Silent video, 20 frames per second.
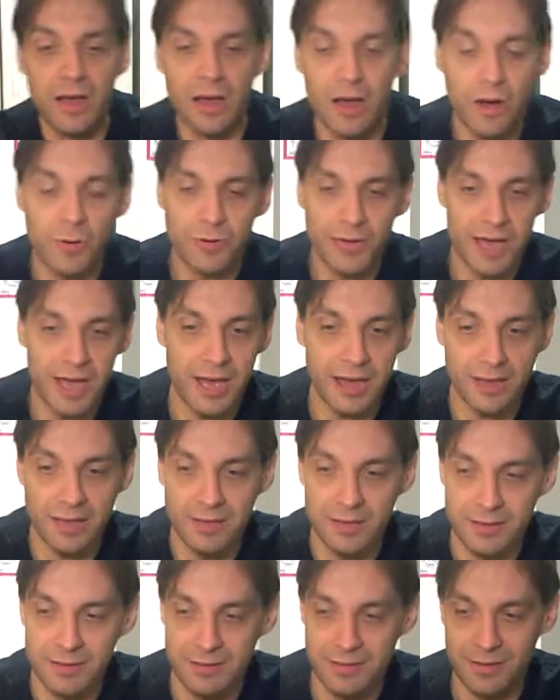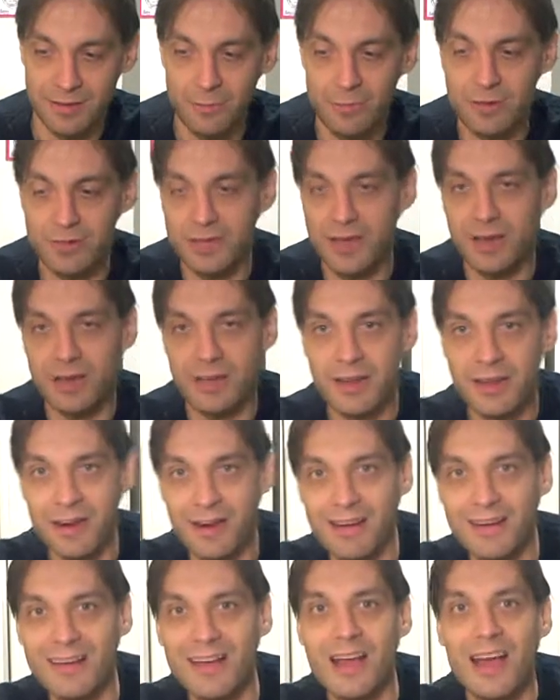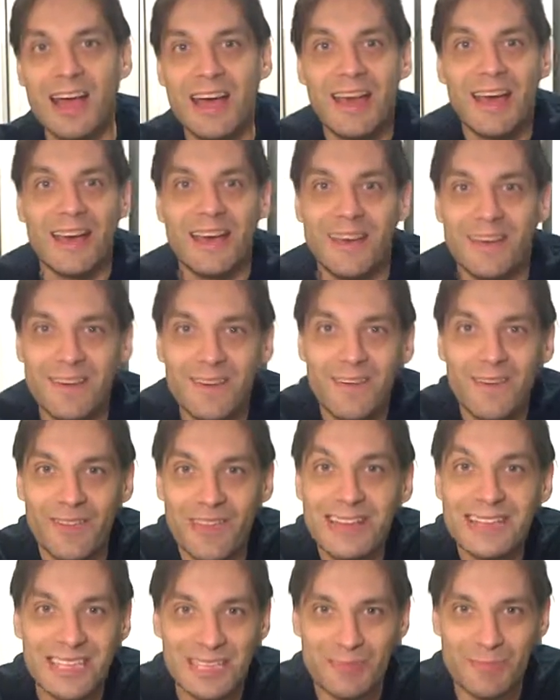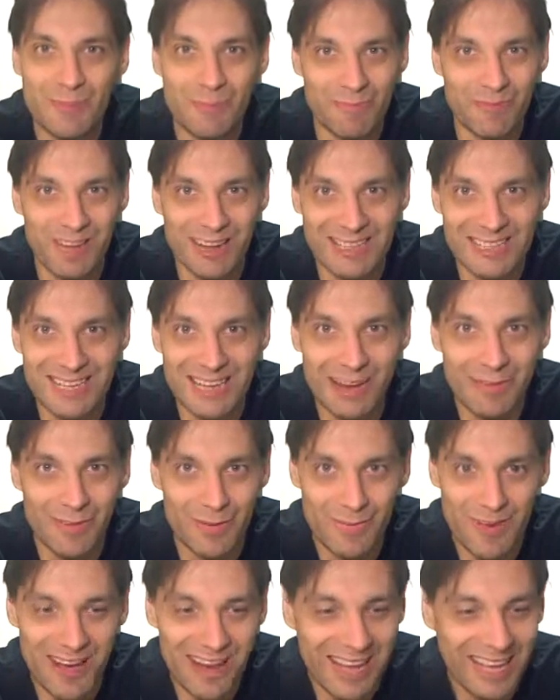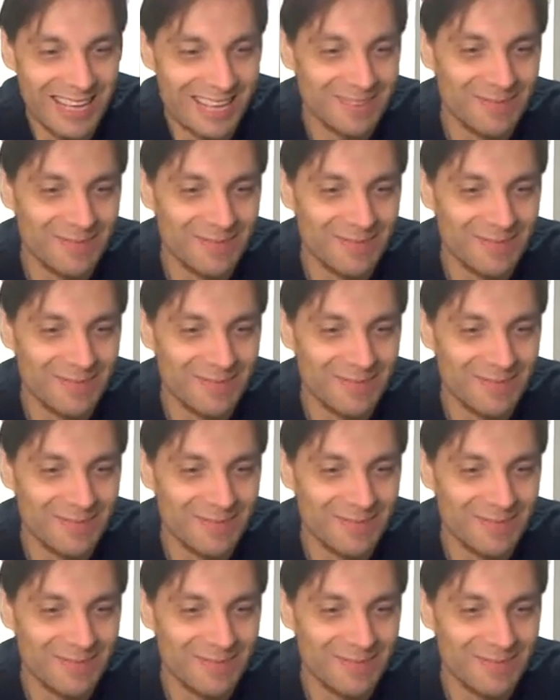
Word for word: Okay, we're done here. This has been pleasant, everybody.